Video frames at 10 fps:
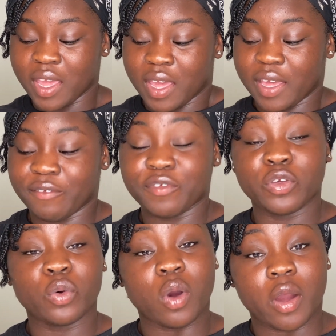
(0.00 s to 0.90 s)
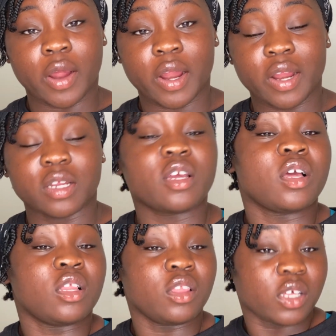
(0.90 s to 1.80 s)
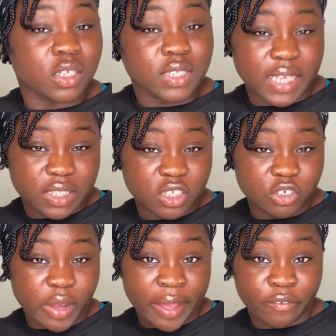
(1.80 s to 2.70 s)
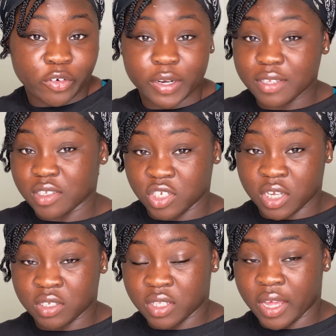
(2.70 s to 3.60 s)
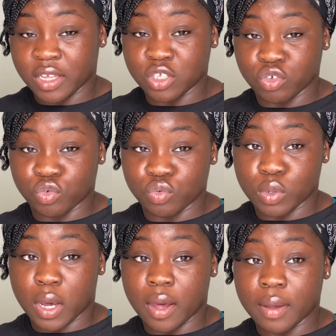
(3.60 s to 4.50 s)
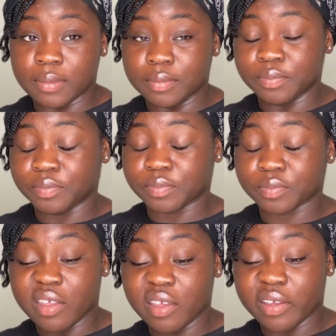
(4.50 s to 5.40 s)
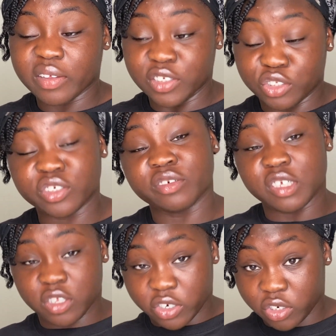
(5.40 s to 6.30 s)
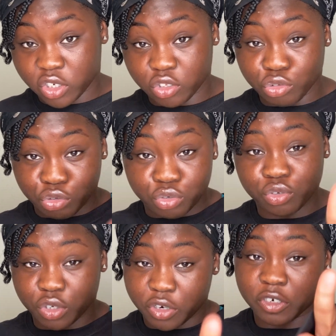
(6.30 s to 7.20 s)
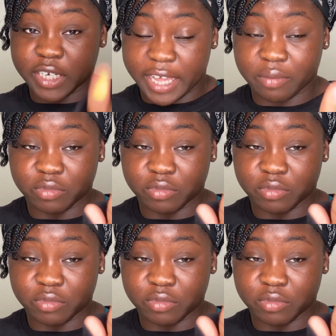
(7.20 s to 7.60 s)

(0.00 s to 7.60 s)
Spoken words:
if you are looking to get the new iPhone, I suggest that you do your research. Do your damn